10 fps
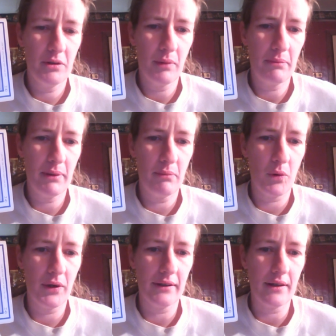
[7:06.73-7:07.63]
might be
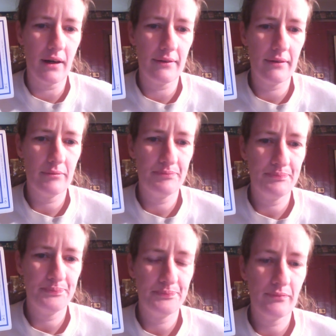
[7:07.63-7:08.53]
mourning a death.
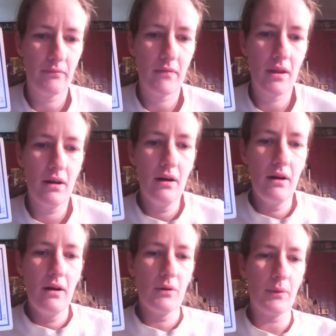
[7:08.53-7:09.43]

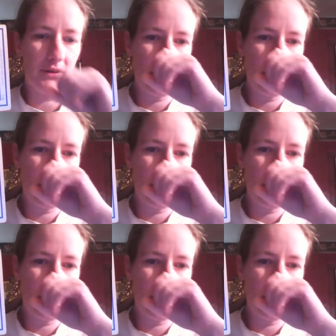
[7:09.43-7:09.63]
Whether